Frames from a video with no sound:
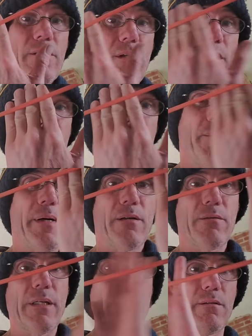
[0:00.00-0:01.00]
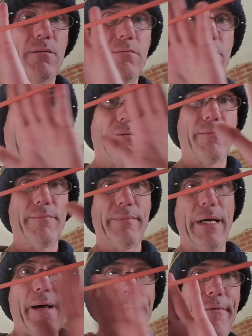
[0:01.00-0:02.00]
I leave about, I don't know,
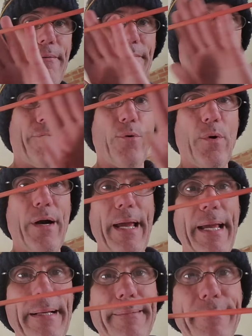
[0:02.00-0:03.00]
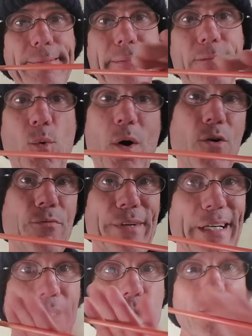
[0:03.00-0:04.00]
4, 8, and 12
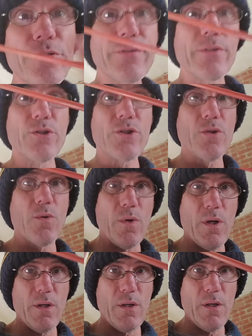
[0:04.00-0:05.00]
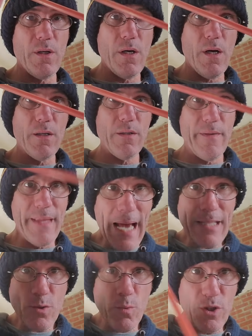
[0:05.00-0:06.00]
fingers or so. And
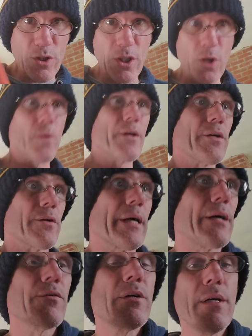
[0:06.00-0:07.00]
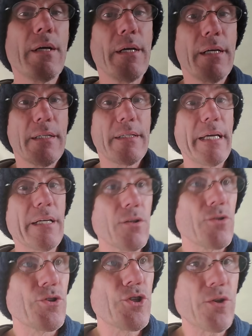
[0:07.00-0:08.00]
that's what's going to go into the ground. Take a
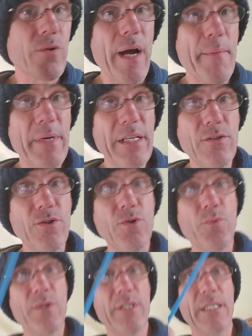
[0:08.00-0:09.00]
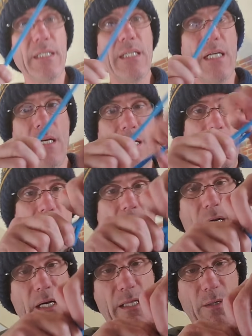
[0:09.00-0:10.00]
little scrap piece of 260,
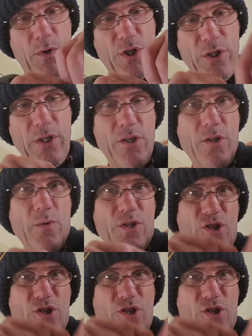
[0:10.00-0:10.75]
and then what you're going to do is